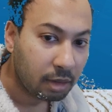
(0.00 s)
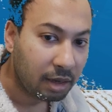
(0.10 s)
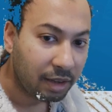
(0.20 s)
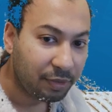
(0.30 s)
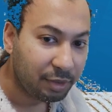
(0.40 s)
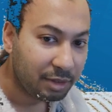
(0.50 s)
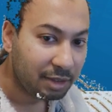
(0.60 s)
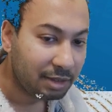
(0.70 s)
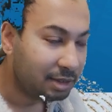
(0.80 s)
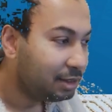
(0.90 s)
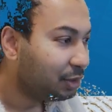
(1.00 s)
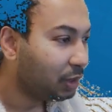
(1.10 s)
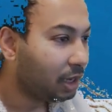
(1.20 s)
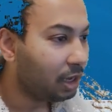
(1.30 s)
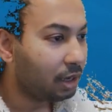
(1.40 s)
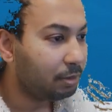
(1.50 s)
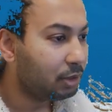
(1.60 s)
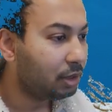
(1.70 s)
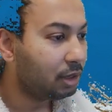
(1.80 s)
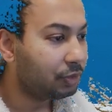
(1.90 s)
Hi everyone, today
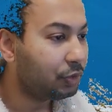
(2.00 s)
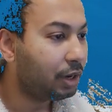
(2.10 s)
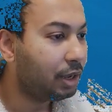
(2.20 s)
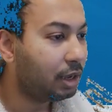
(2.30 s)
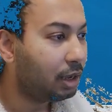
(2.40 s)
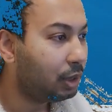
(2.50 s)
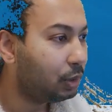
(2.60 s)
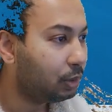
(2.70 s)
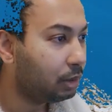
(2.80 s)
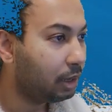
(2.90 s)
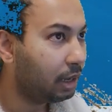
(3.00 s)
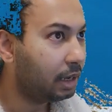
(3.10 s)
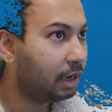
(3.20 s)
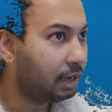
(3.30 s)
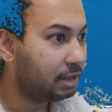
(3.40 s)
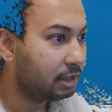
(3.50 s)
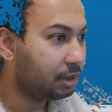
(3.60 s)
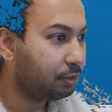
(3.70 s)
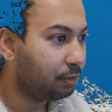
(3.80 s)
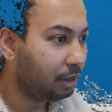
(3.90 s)
I'm gonna try out a
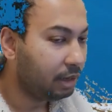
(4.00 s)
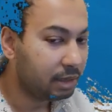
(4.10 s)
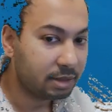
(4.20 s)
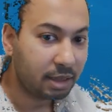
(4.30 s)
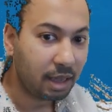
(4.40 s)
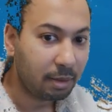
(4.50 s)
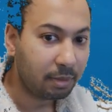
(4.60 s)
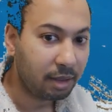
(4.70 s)
classic Linux game,